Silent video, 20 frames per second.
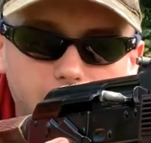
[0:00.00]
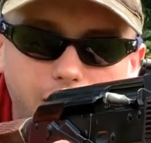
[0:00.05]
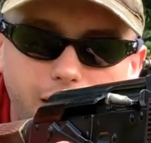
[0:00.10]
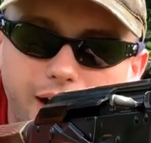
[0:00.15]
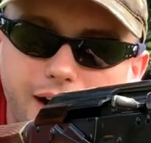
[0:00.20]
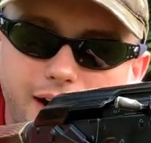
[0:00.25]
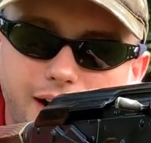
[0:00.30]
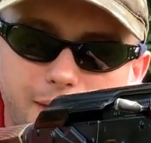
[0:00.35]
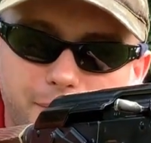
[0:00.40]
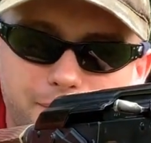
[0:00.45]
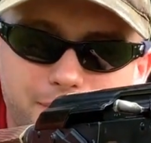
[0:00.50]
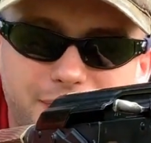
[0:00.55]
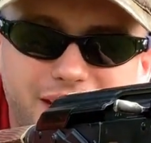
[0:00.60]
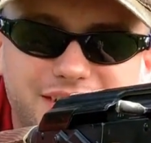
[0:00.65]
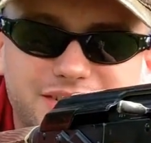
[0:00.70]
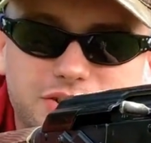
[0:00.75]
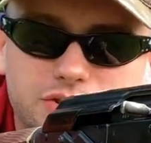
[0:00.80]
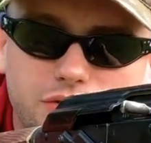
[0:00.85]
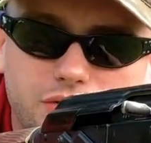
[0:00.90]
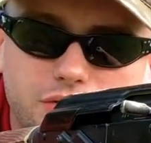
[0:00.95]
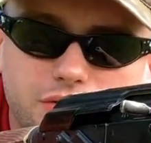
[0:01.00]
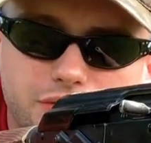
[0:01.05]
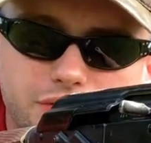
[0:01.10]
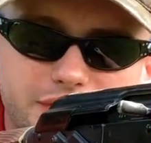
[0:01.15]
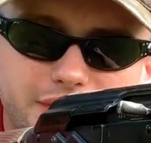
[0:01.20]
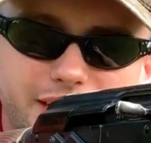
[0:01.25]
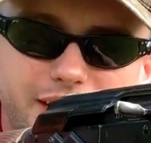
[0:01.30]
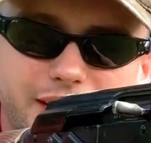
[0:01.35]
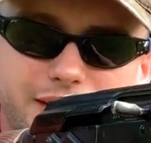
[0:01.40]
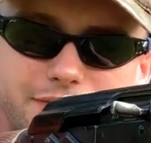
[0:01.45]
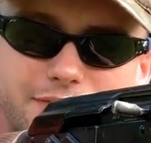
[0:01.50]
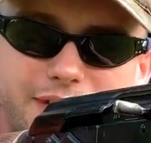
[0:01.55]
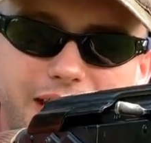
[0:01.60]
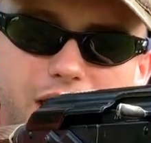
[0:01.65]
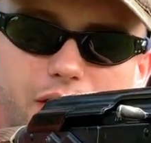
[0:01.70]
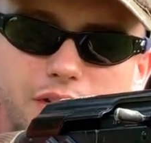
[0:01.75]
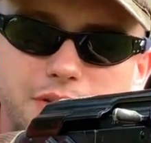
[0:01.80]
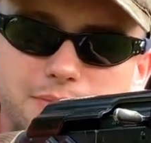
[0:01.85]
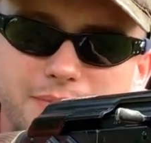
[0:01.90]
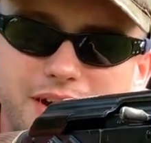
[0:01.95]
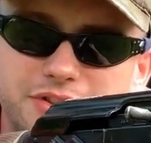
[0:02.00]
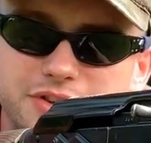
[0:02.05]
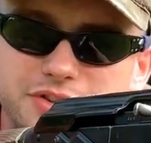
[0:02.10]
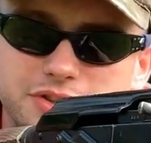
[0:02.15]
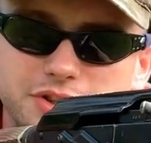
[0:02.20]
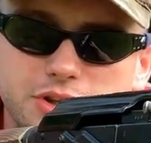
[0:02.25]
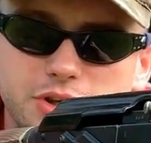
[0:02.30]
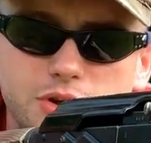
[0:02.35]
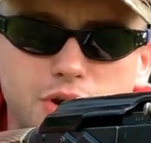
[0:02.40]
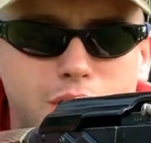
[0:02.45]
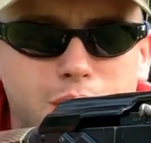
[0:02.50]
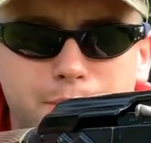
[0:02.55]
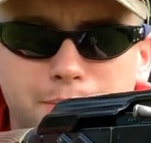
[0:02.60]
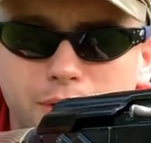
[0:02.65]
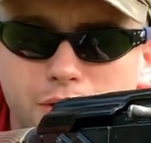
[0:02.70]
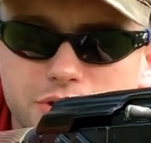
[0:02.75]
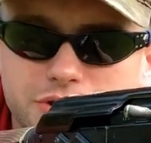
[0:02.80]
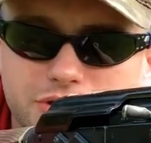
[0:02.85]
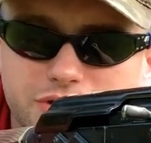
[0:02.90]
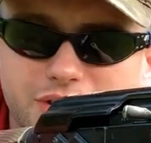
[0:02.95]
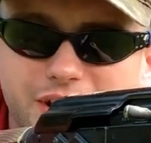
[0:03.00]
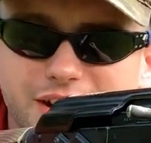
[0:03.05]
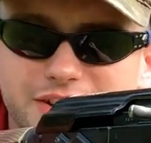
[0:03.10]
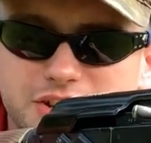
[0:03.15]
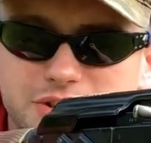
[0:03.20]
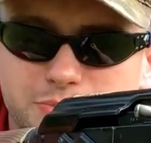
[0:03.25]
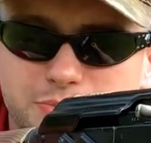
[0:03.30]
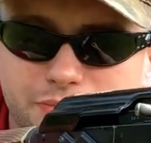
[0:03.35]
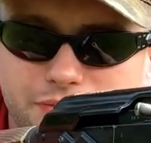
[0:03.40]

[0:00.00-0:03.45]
um, that's certainly a valid method too. Personally, I just